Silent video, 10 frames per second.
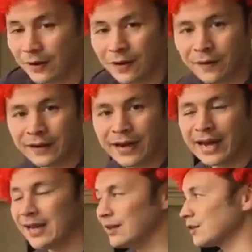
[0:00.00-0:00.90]

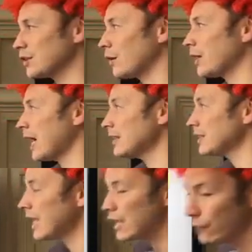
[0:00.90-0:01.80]
Okay, so that is
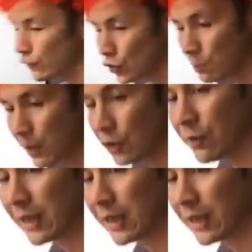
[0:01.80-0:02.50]
the end of NUMICON.